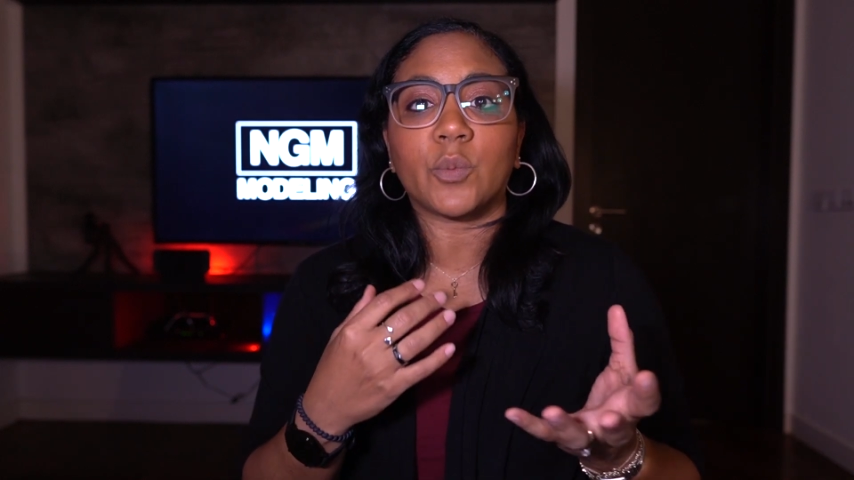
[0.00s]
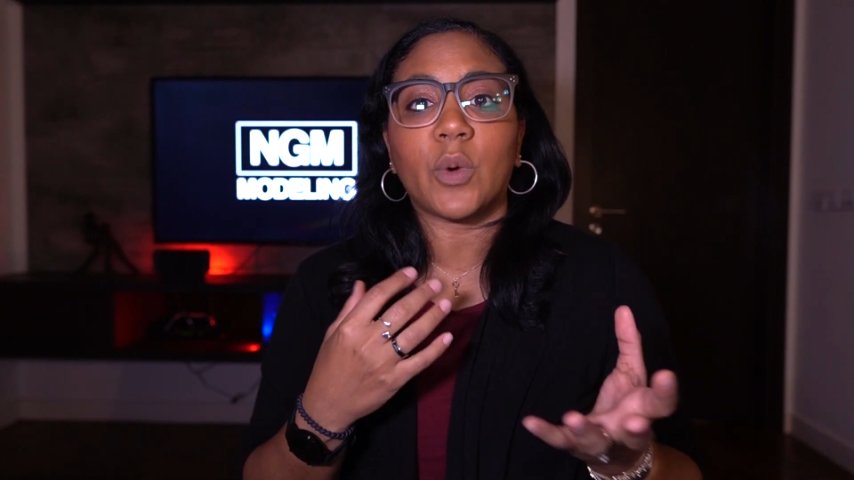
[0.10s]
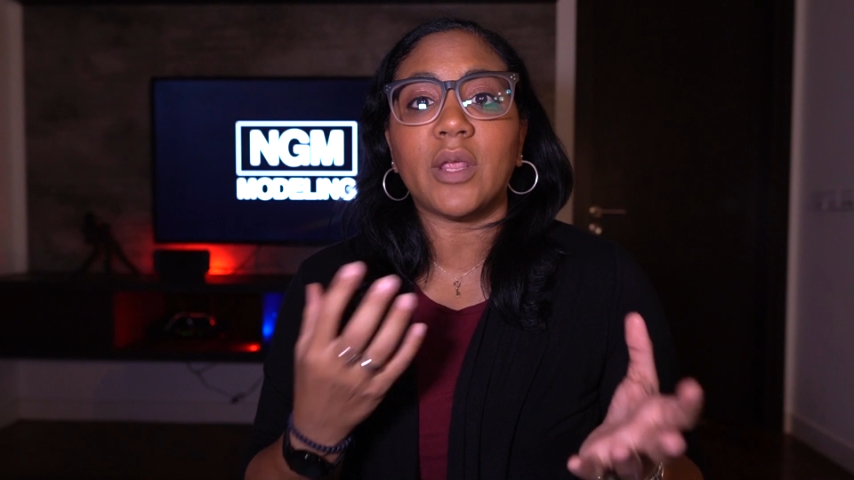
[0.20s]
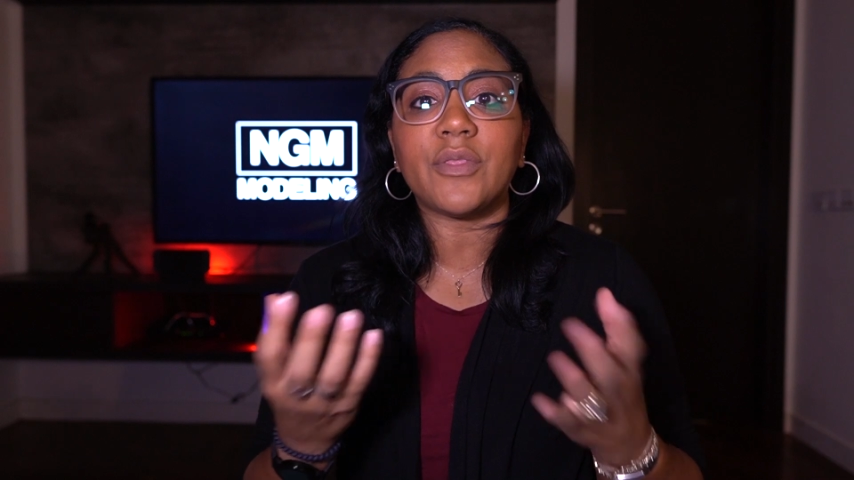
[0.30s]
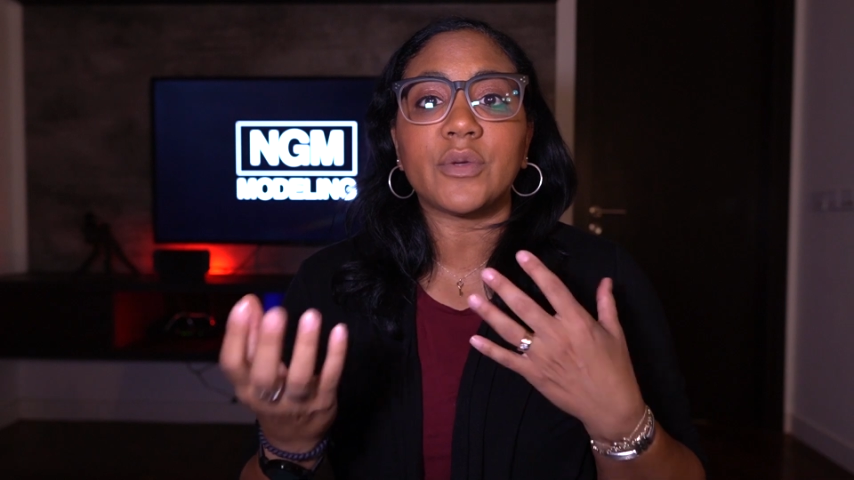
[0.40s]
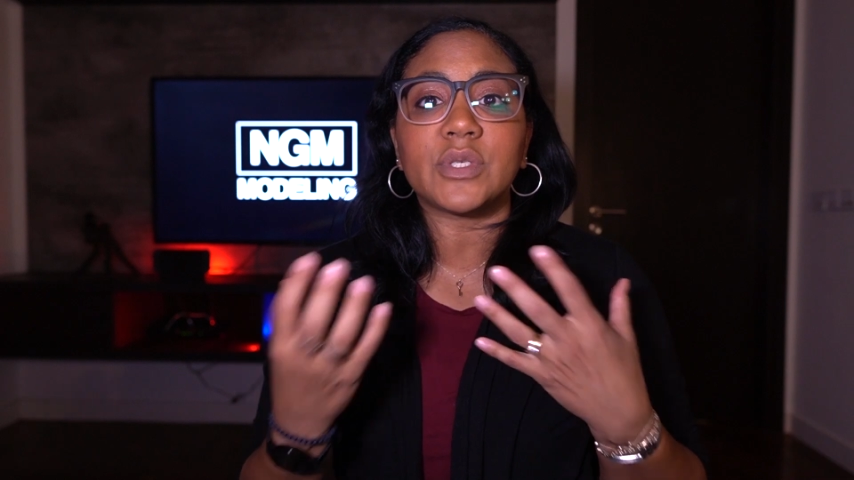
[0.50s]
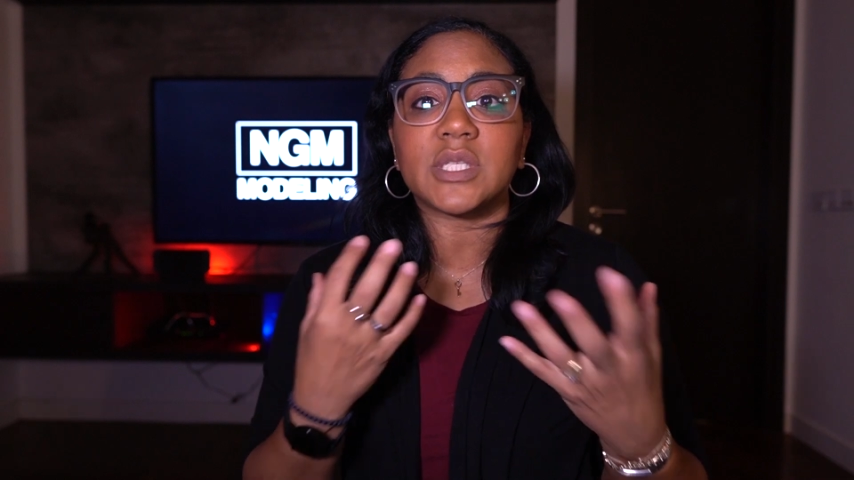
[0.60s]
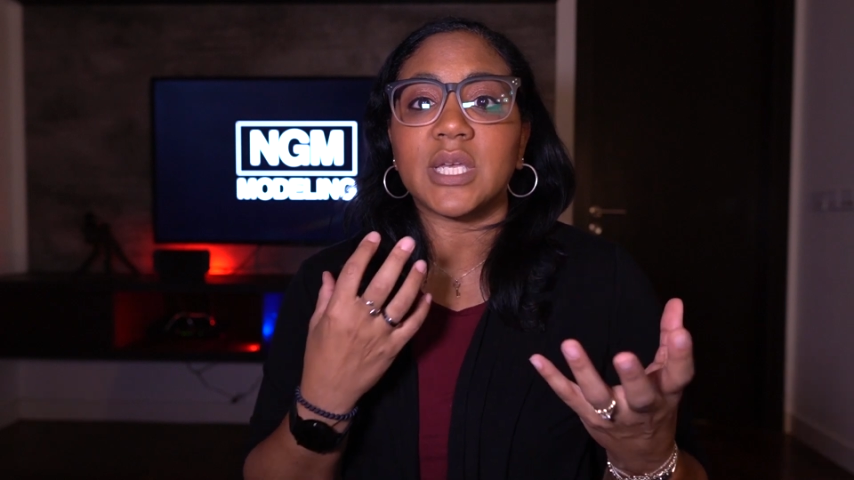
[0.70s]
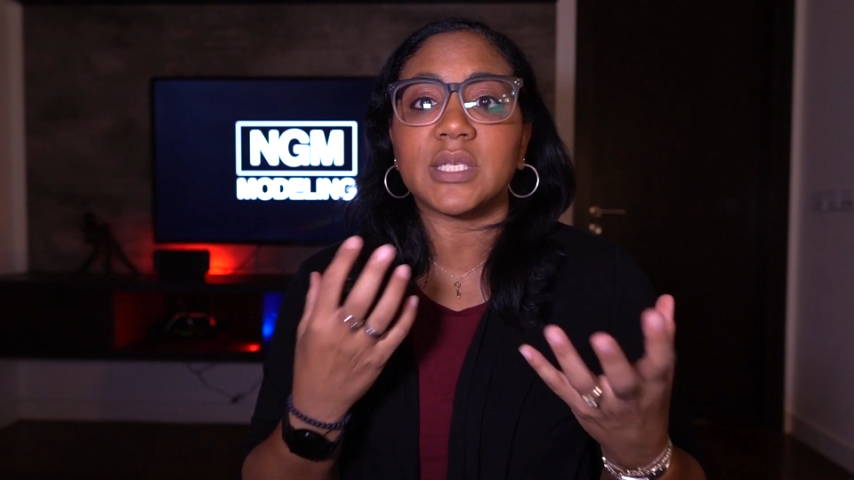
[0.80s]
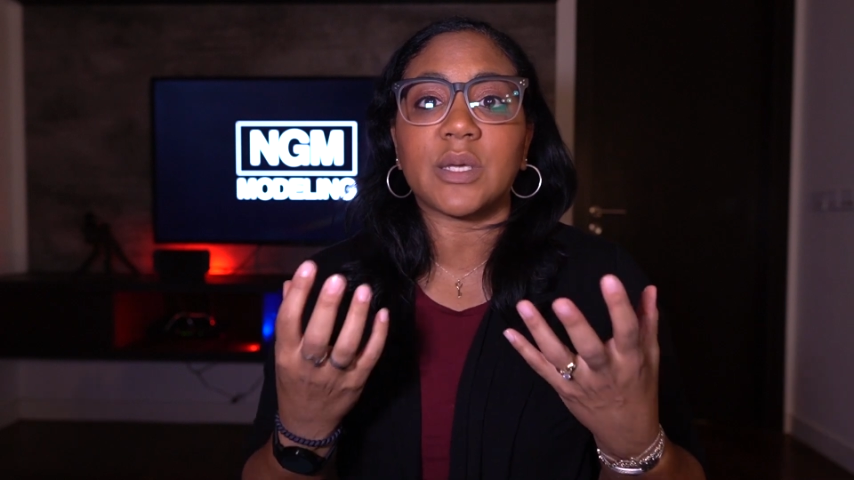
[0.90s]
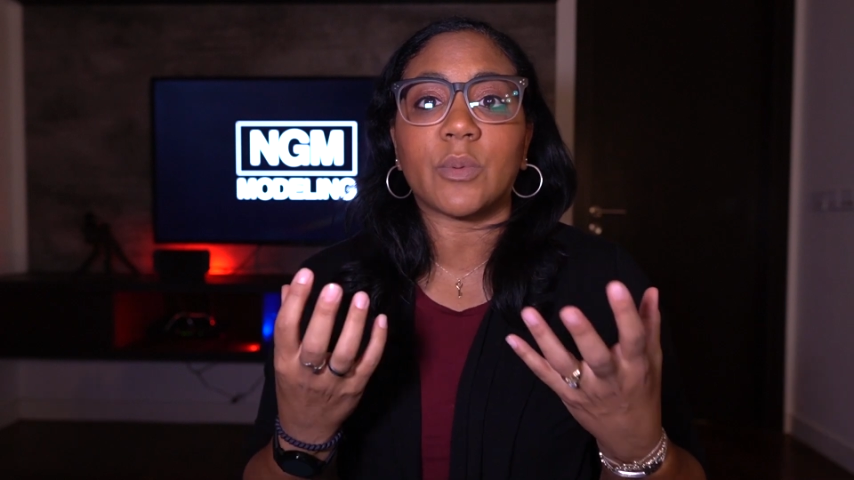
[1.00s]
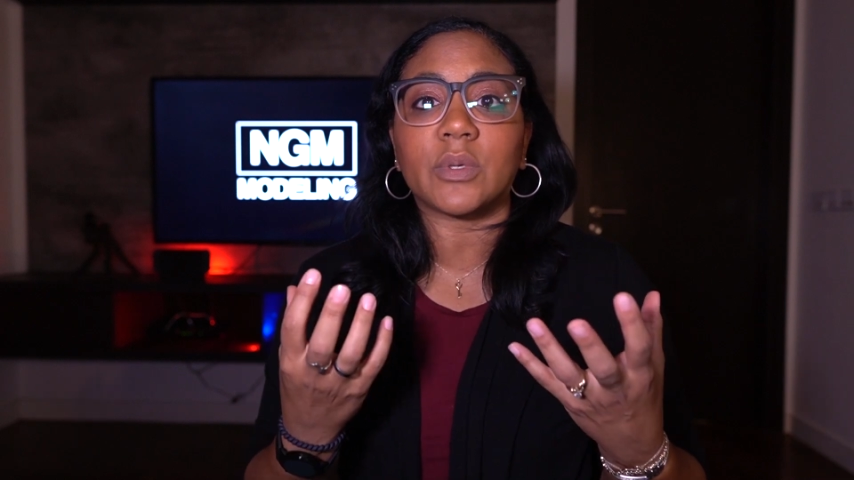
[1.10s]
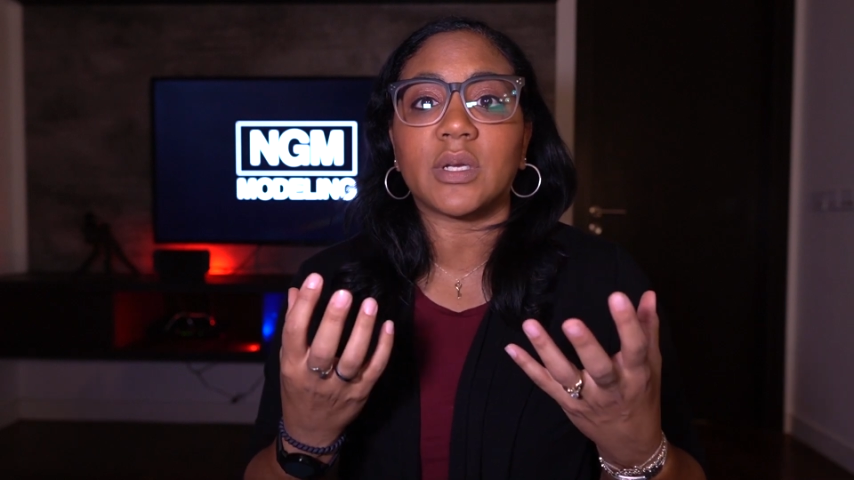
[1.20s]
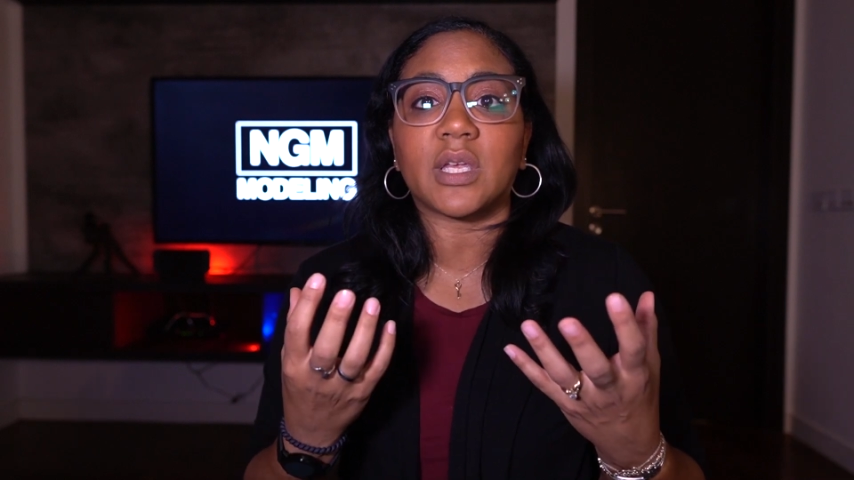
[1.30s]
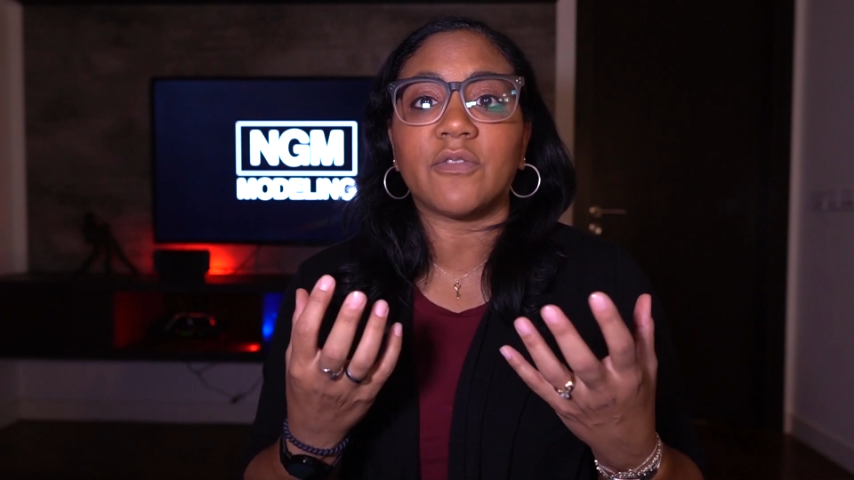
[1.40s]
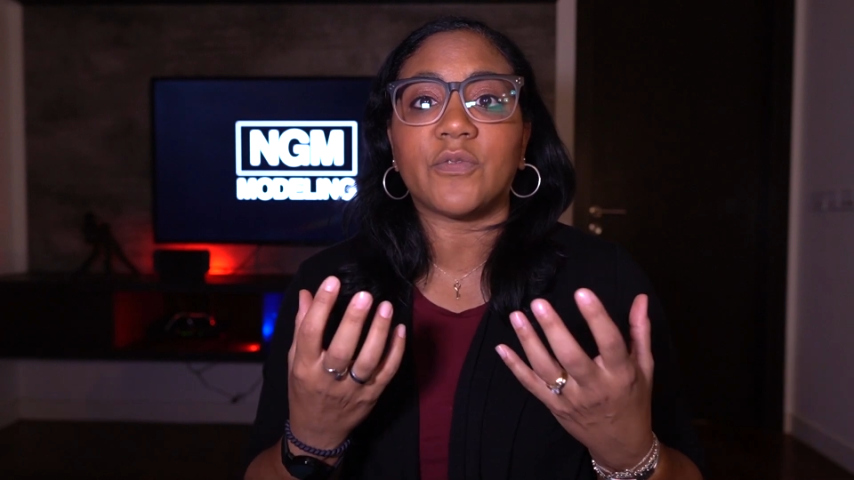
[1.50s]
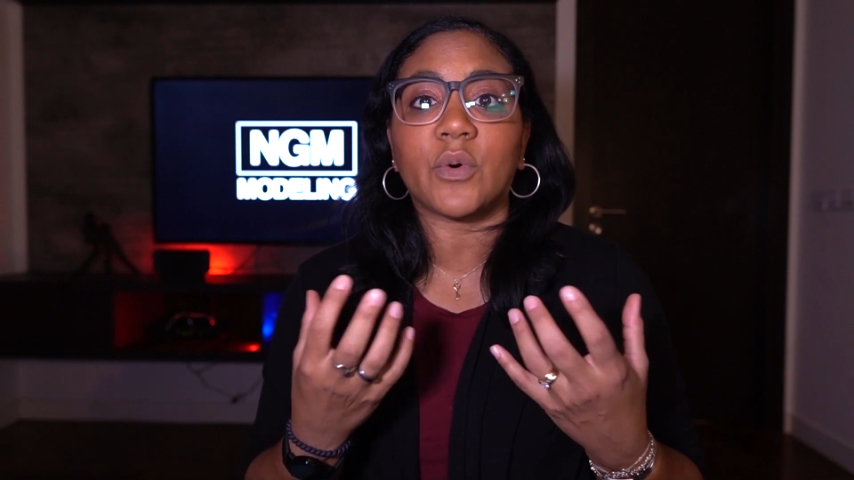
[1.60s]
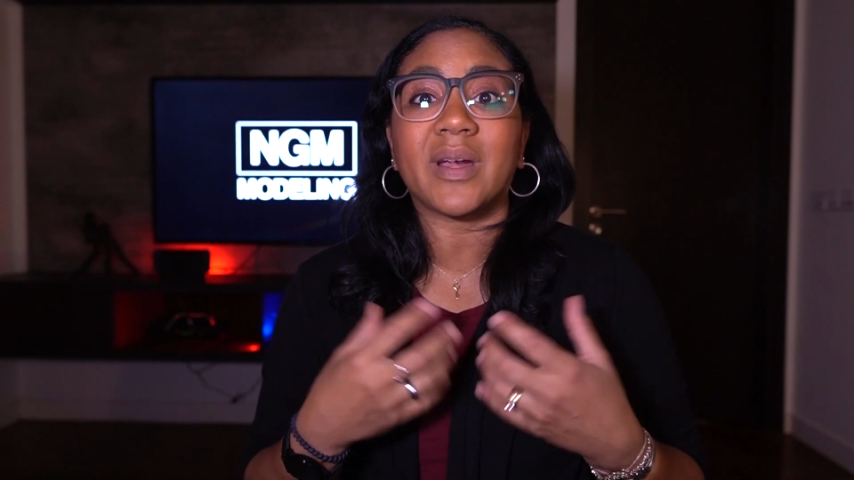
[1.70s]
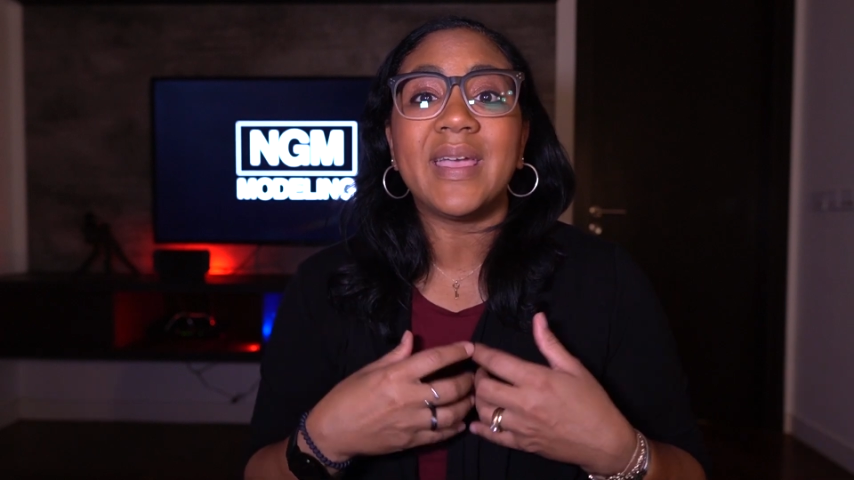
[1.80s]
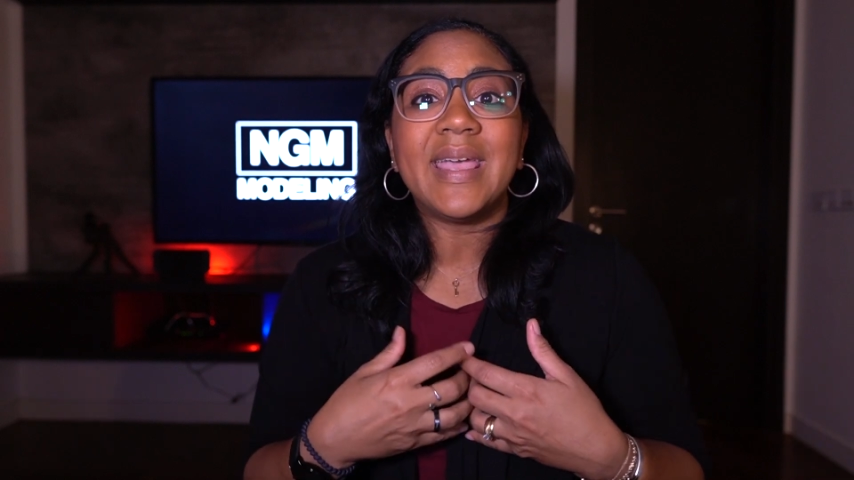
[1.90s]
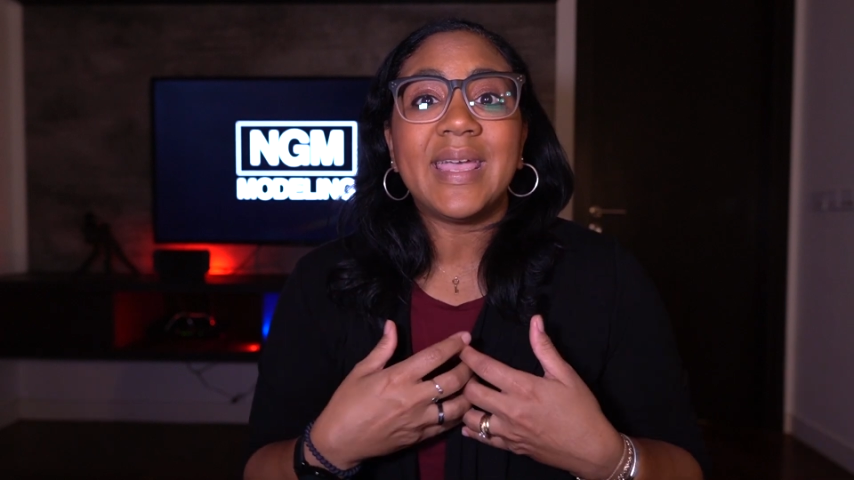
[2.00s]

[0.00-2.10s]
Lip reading: And one of those things that we're looking for